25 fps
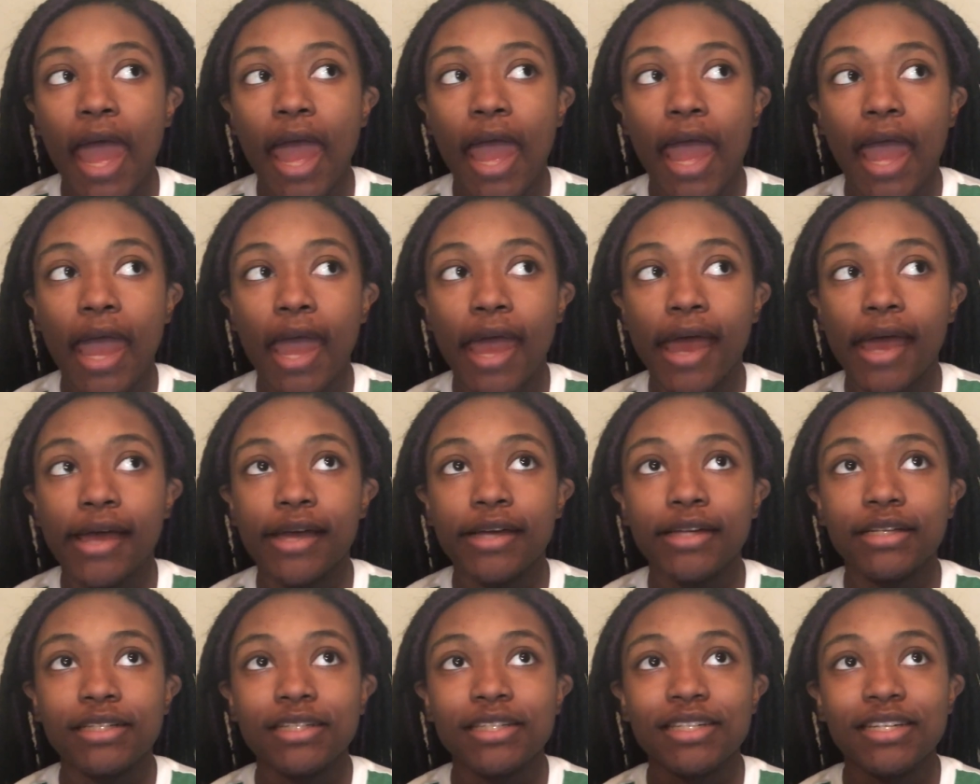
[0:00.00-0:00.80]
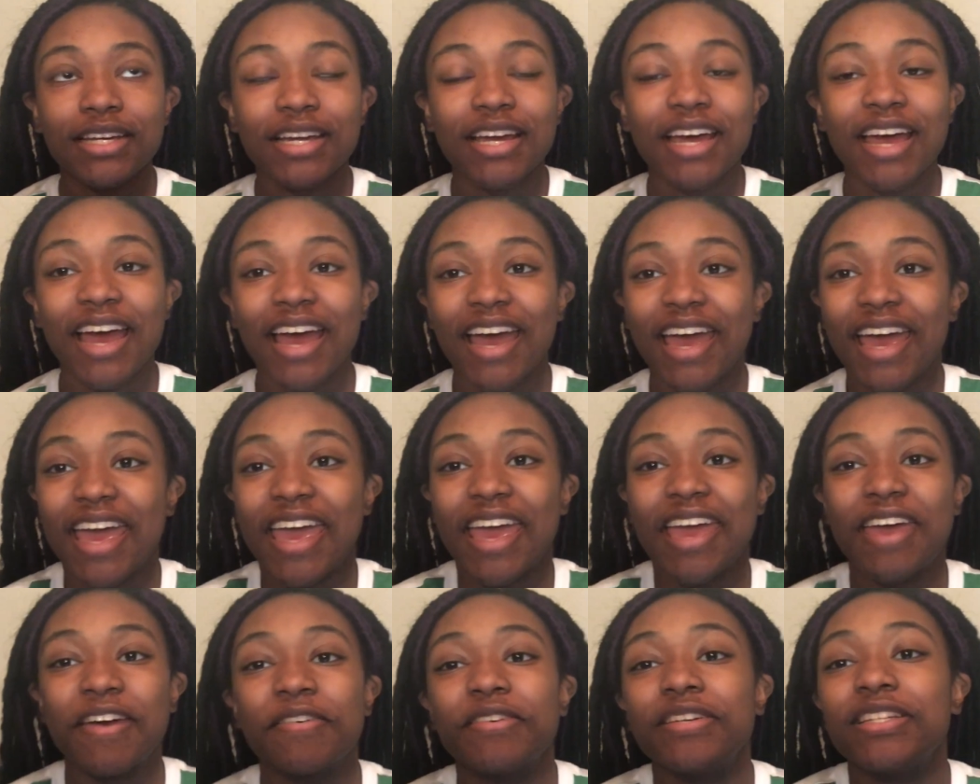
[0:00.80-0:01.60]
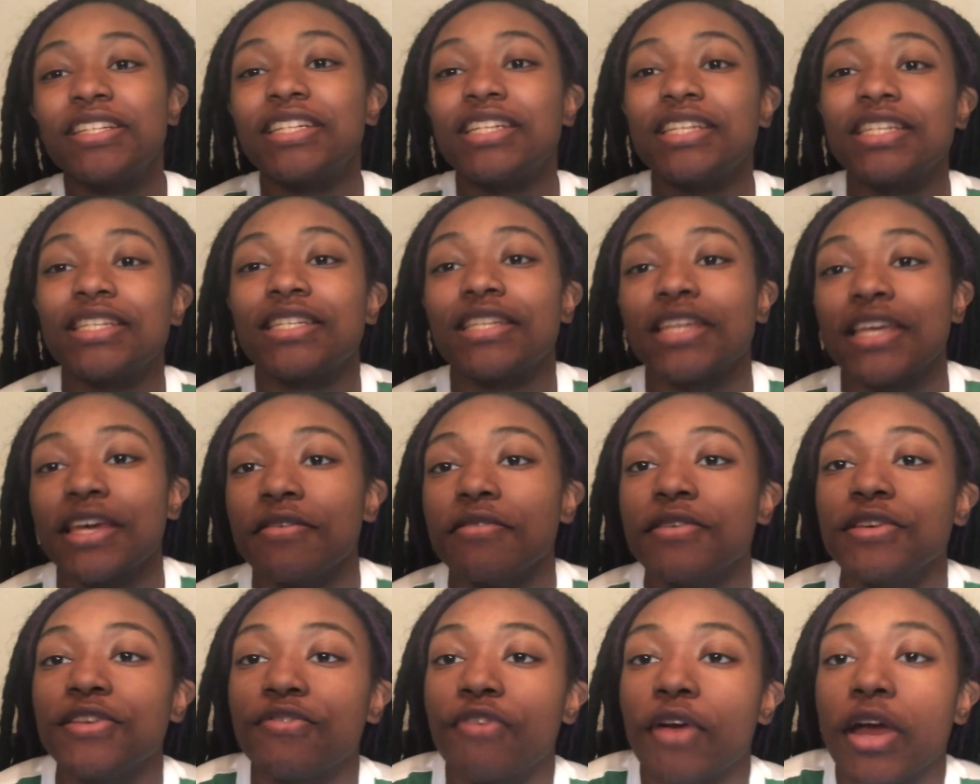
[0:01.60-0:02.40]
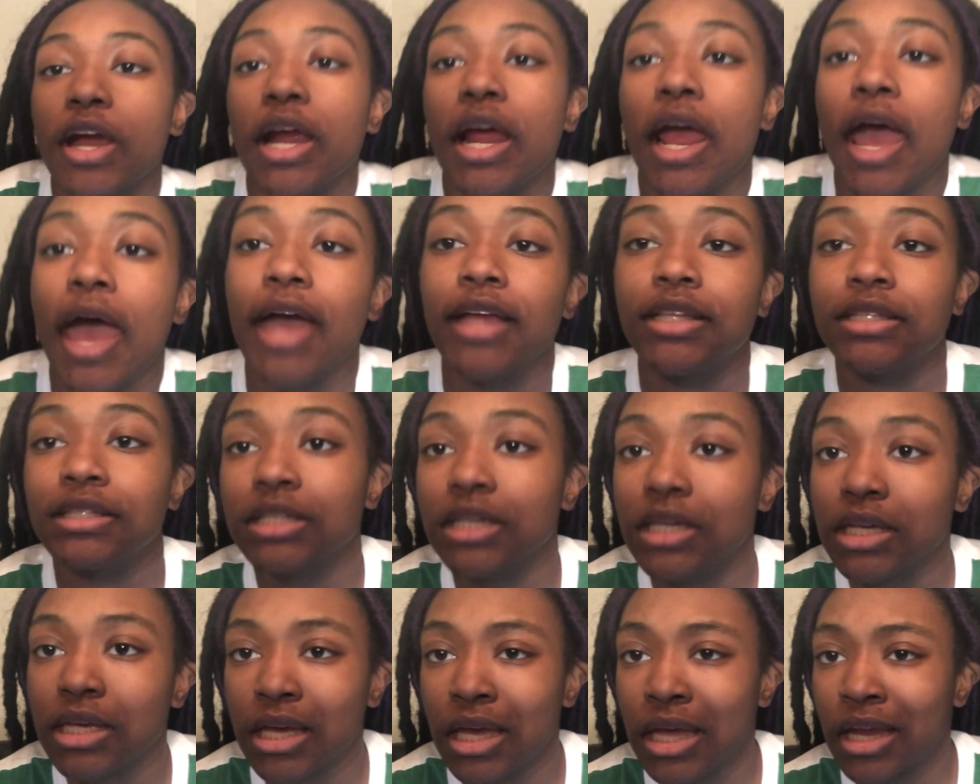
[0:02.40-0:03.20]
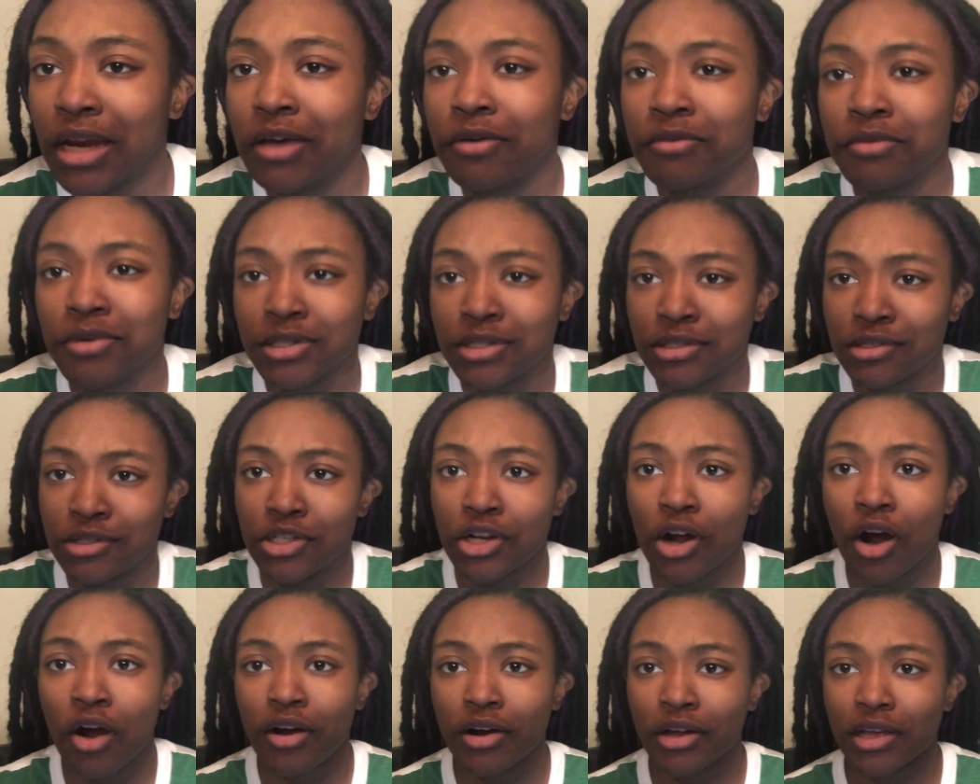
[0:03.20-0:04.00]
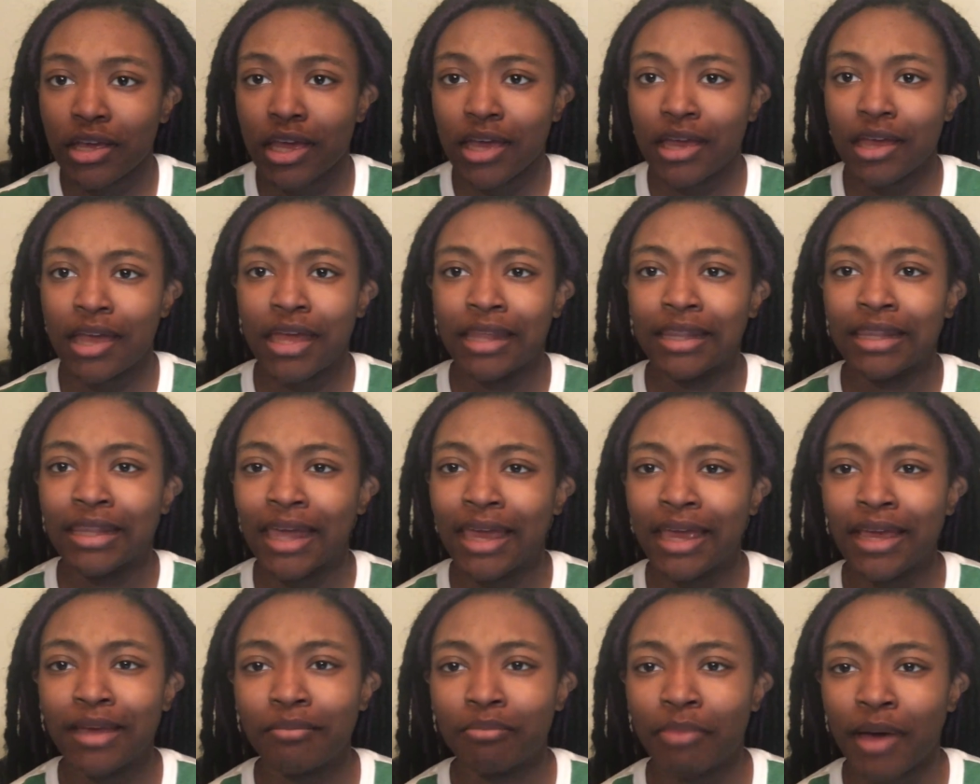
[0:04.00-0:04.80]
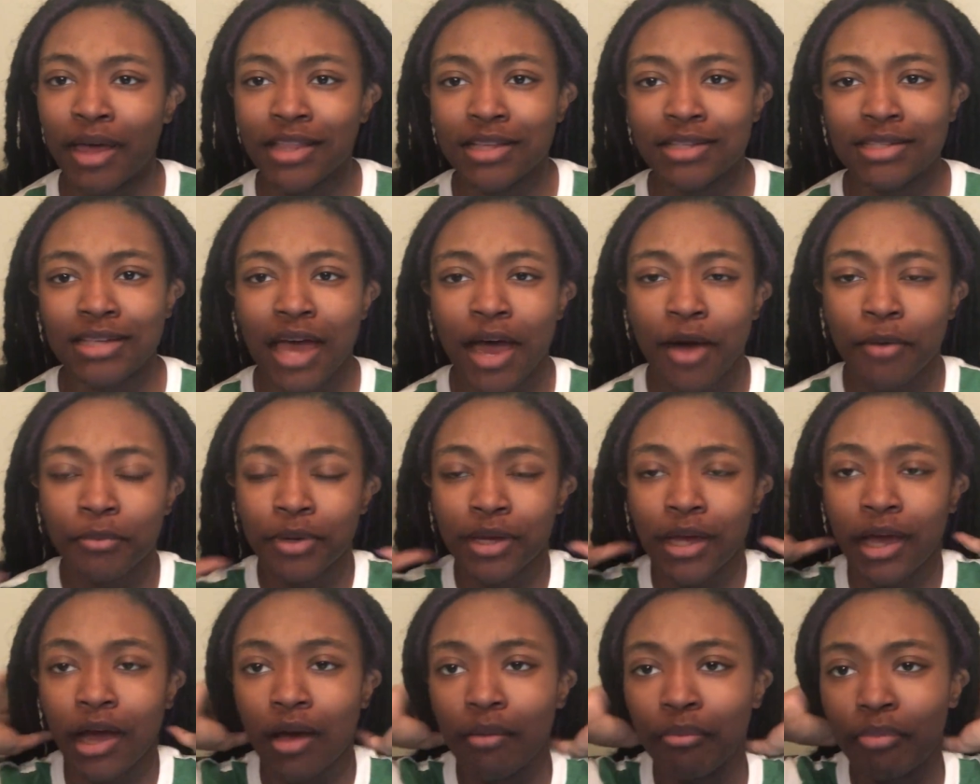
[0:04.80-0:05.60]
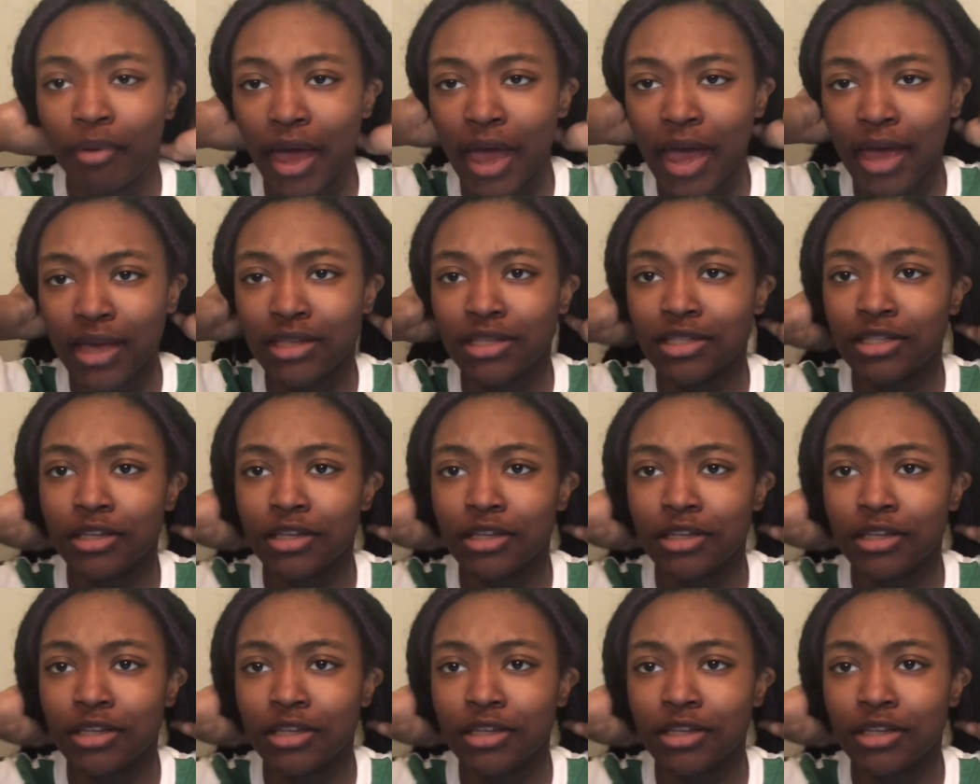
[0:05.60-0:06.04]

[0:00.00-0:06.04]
And it was very hectic, and it was dark and late by the time we got back.